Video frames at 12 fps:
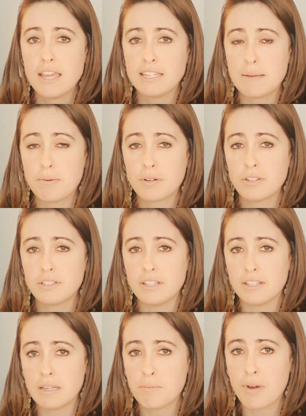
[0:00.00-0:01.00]
Typical
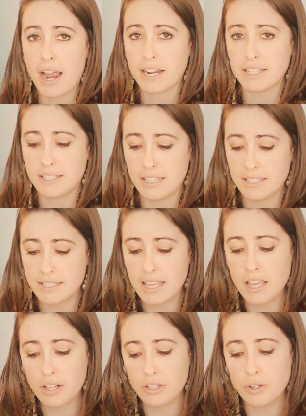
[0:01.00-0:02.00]
sealing practices
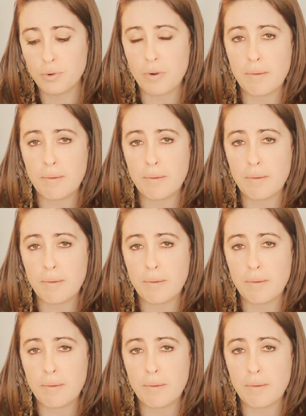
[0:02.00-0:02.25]
include